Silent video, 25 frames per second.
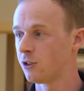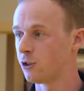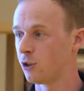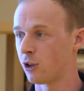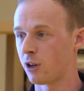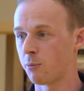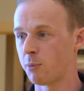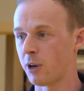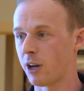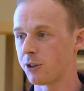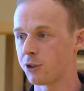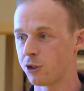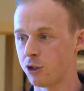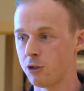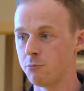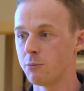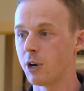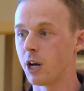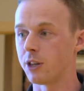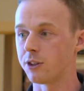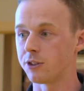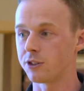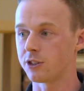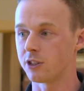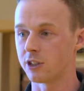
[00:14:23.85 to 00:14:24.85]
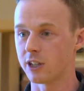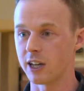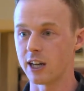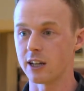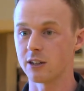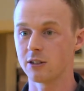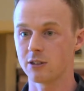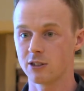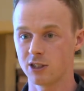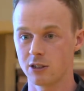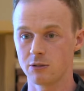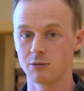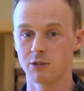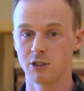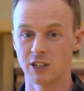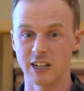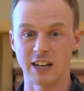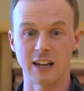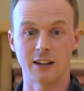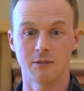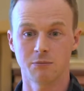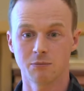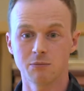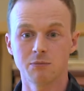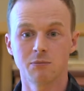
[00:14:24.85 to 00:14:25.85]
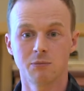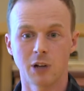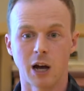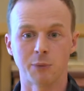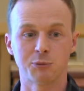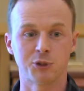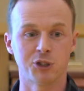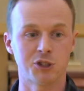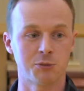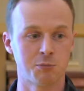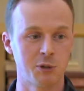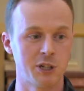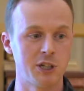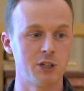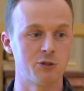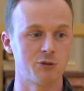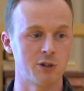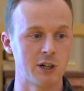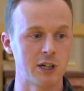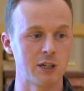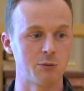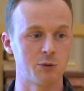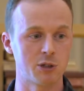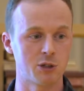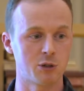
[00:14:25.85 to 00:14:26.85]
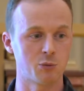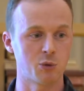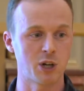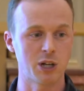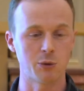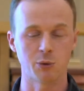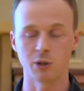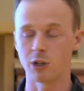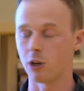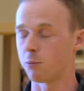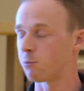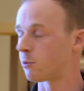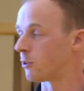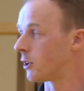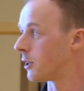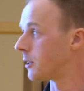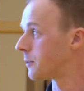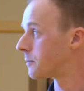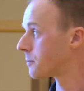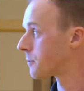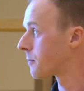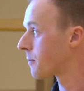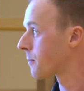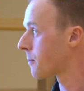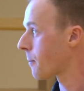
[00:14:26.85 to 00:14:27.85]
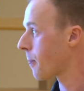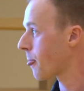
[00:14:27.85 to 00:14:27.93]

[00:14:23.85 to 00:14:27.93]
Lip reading: took about 2 months to get up to speed really with the way we operate.